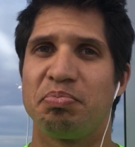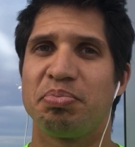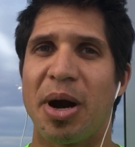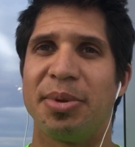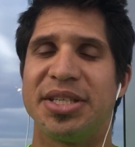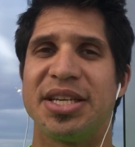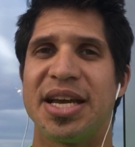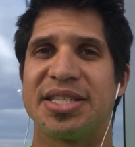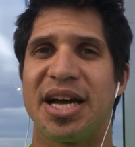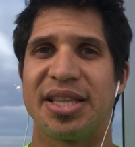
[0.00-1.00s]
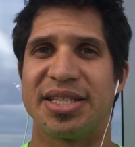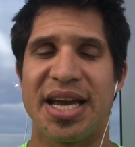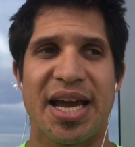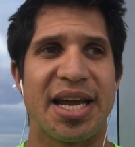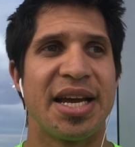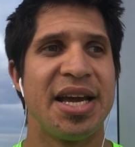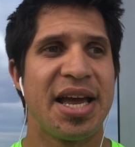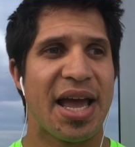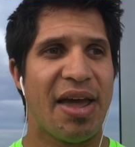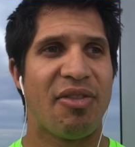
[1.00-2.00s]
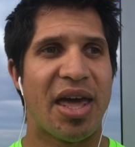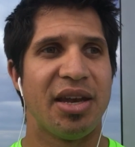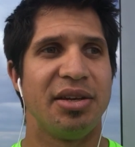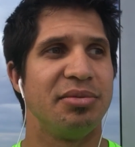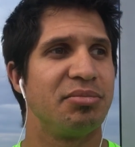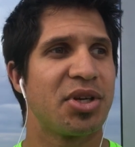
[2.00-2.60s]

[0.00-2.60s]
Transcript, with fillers: Probably today's not the day, and then